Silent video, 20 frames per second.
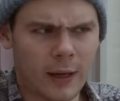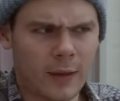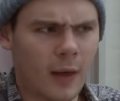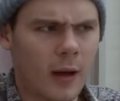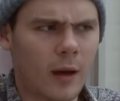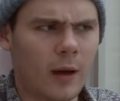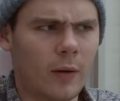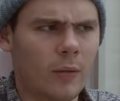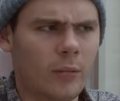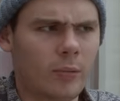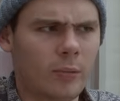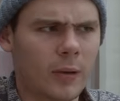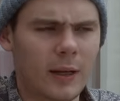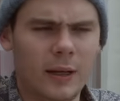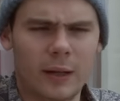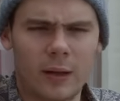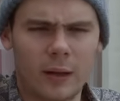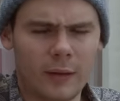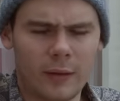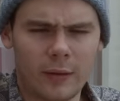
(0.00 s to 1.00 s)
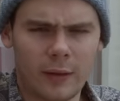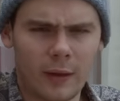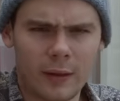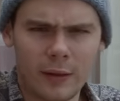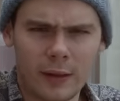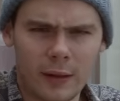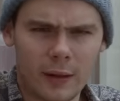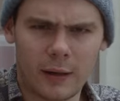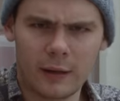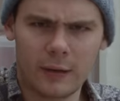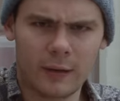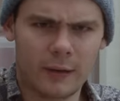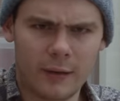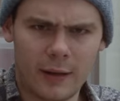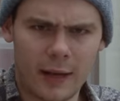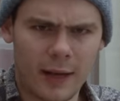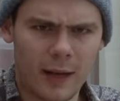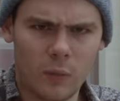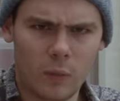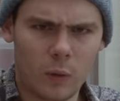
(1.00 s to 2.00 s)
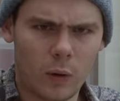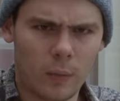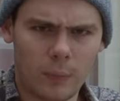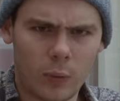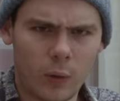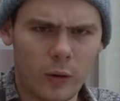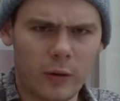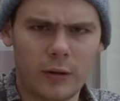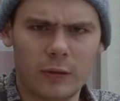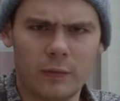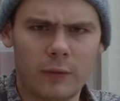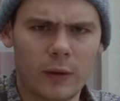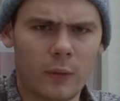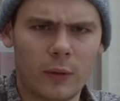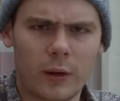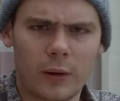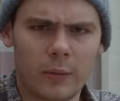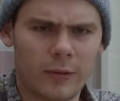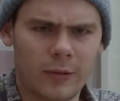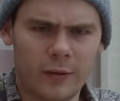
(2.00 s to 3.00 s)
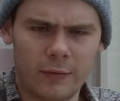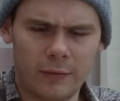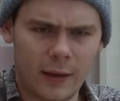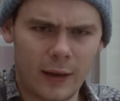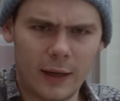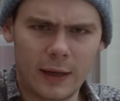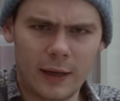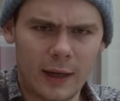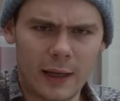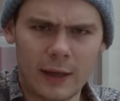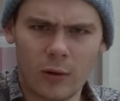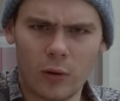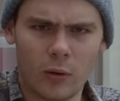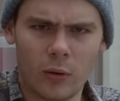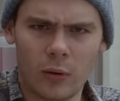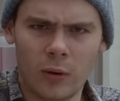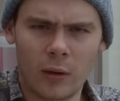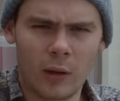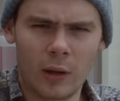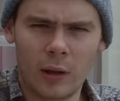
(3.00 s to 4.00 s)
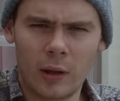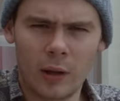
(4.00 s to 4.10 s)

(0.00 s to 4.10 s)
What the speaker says: and then I would realize that I didn't understand what point of view I was defending or